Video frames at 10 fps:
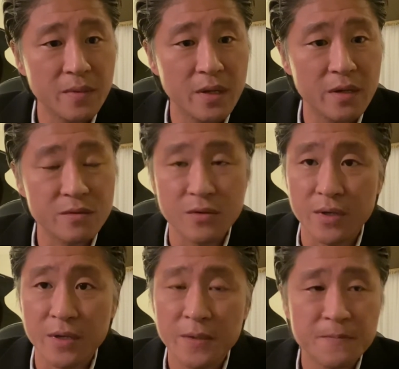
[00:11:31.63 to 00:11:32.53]
doing
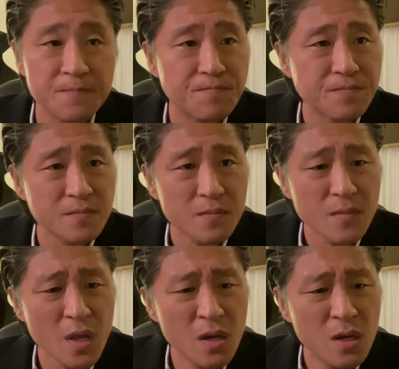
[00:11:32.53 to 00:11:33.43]
it.
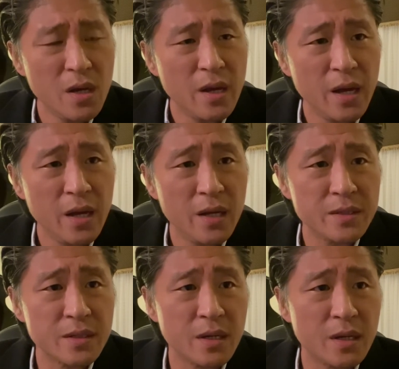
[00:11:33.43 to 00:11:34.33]
And
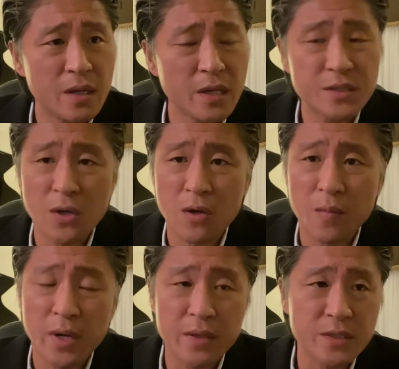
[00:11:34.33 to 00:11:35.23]
let's talk
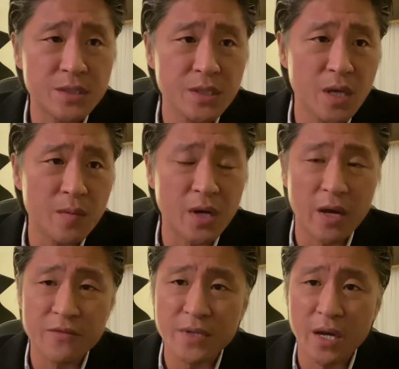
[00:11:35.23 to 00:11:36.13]
about the CM
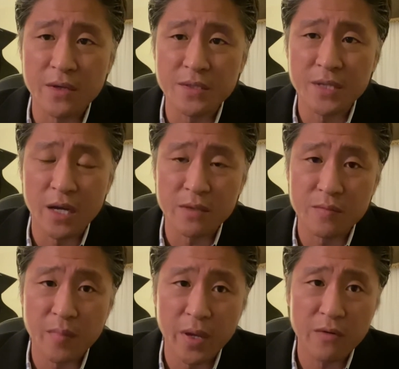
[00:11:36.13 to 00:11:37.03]
Life Science. I
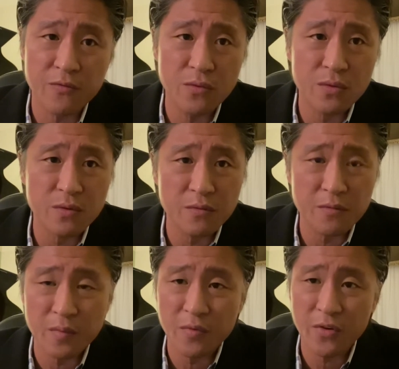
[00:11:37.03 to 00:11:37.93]
made a full
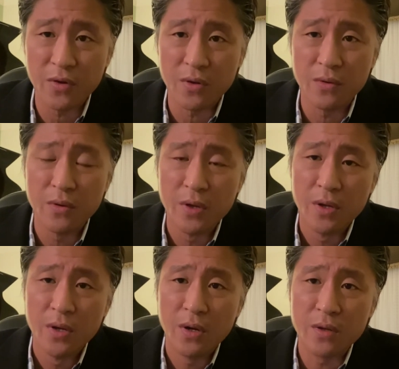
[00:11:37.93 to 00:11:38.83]
video
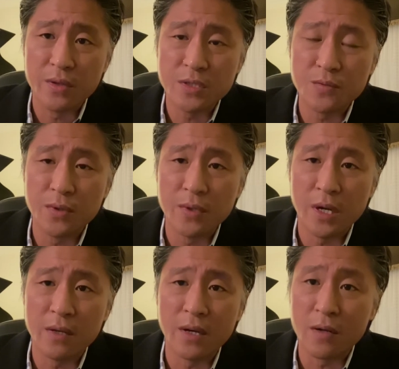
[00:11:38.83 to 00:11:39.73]
on this one.
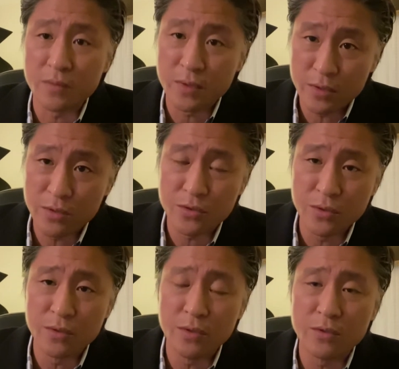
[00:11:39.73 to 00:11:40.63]
I'll
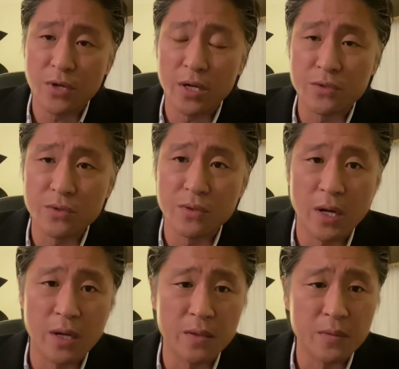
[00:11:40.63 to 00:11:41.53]
try
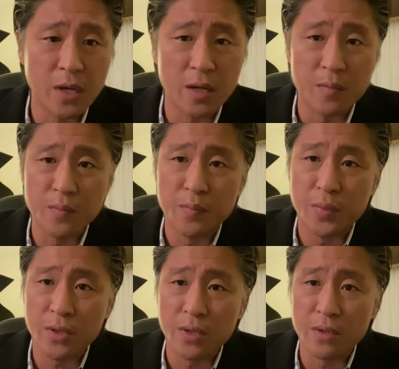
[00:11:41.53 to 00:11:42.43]
to
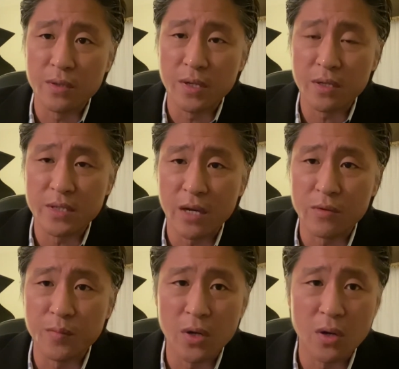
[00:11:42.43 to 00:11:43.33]
put the link
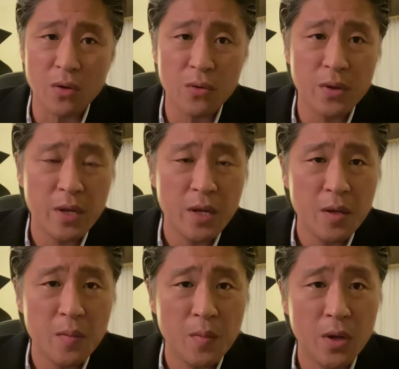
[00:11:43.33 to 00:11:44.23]
down below,
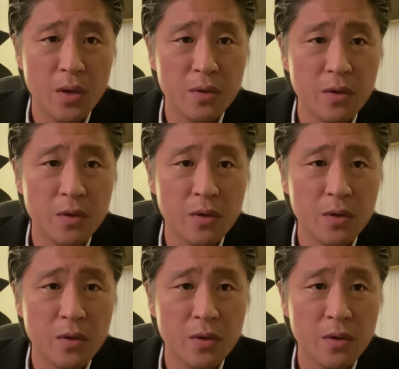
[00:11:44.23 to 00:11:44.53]
but